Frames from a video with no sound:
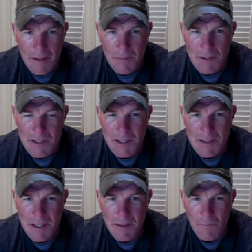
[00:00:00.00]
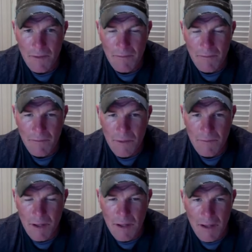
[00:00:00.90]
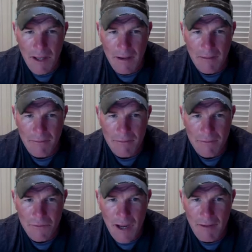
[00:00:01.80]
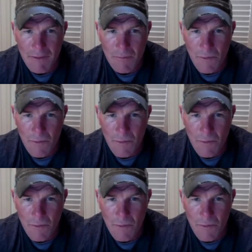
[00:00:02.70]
But since then, we've done a lot of traveling.